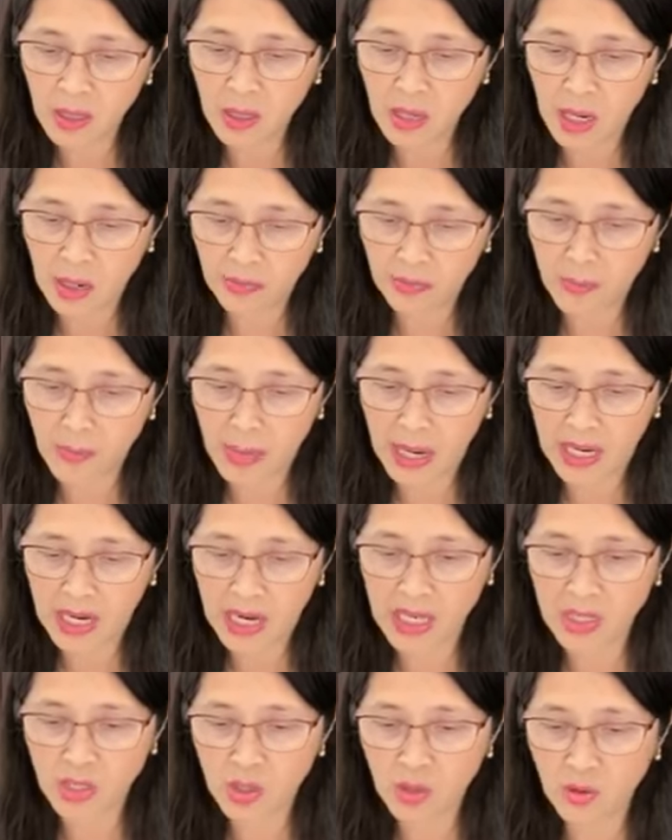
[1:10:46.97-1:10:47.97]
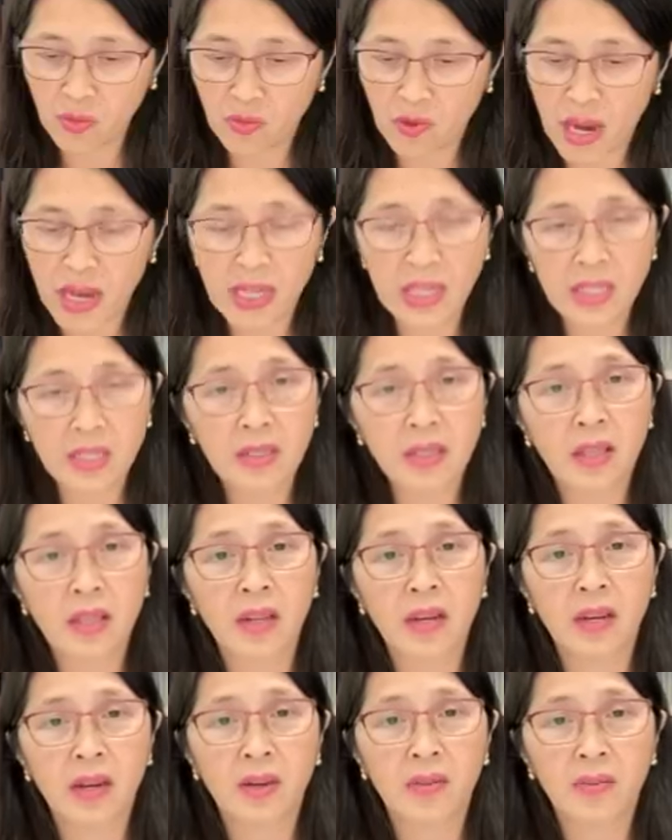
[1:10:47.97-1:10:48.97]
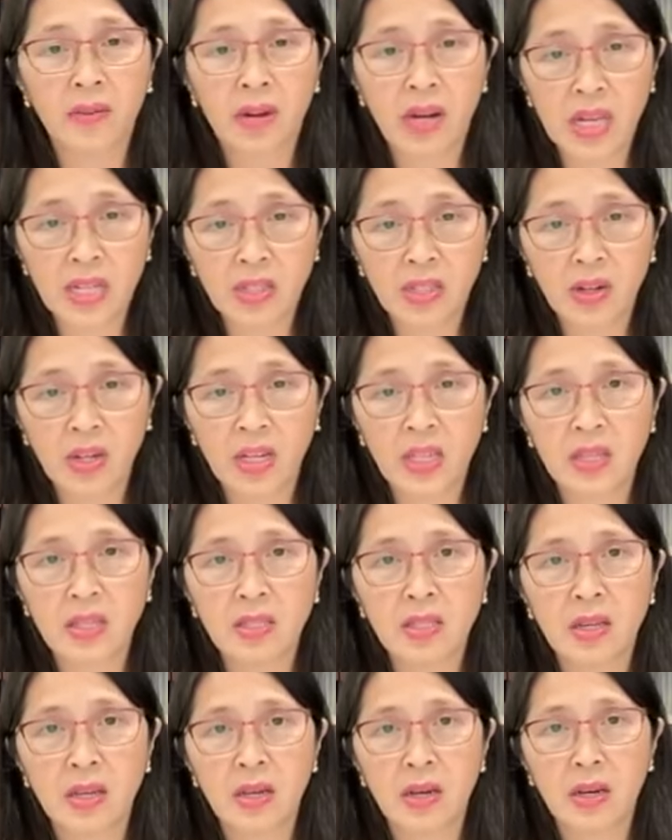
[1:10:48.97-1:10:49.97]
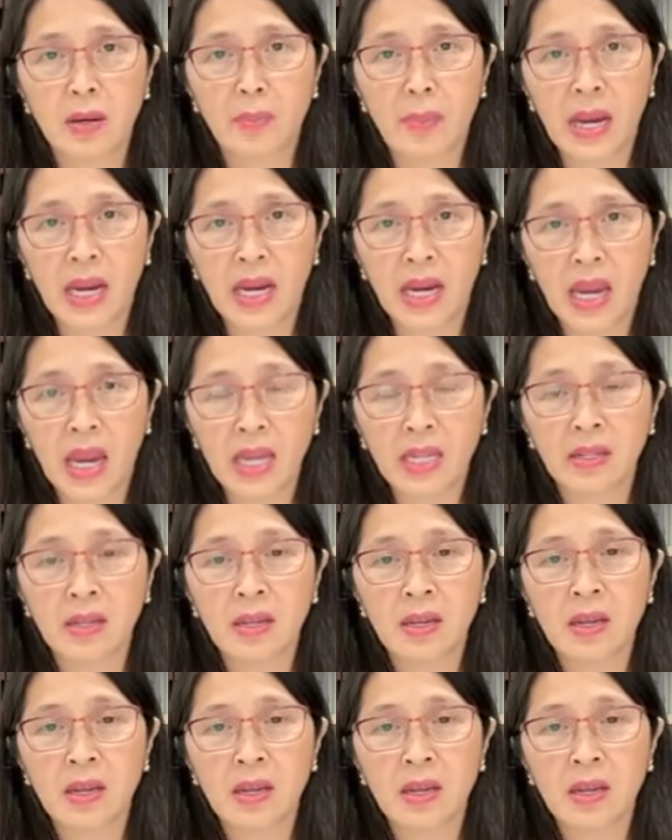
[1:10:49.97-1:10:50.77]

have the market so far is voluntary market,